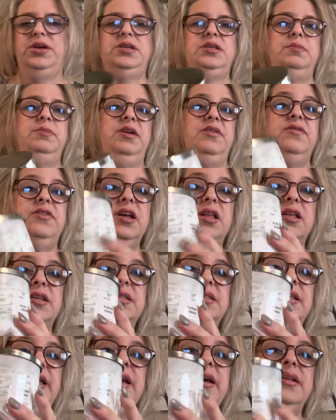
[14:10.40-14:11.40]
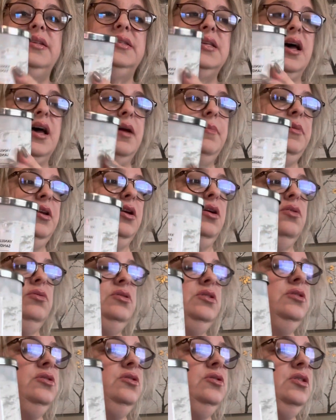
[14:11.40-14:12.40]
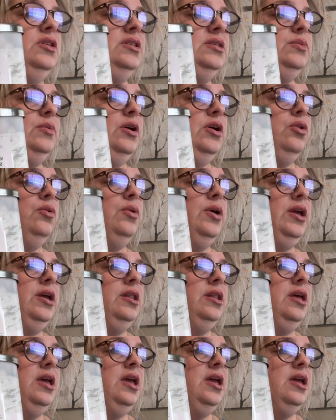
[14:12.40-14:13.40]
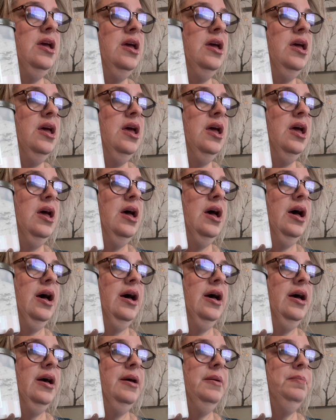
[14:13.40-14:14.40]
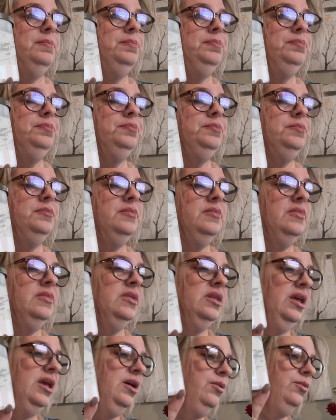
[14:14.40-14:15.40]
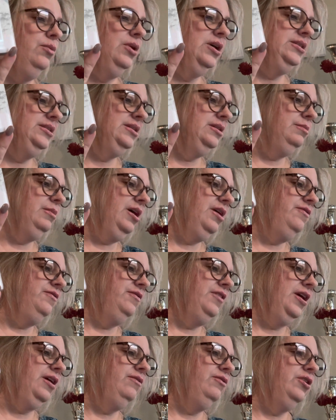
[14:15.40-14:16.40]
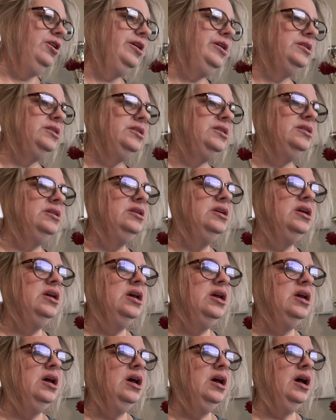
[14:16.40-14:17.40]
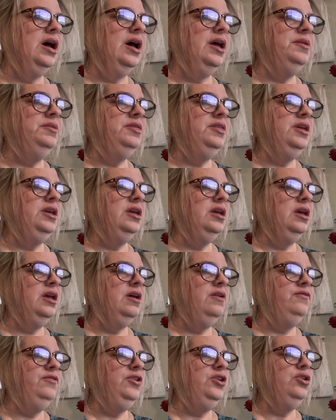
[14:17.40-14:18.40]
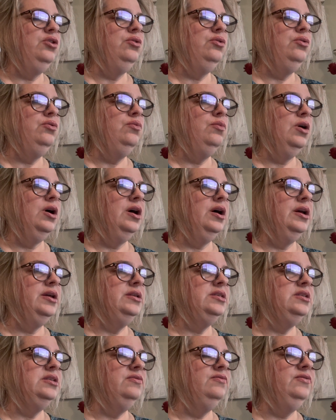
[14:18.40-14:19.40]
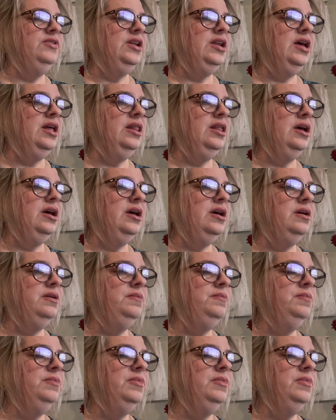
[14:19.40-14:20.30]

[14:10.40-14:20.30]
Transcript: to be Vanilla Sands. I'm going to go to do this one quickly. It wasn't my favorite. I think if you want vanilla,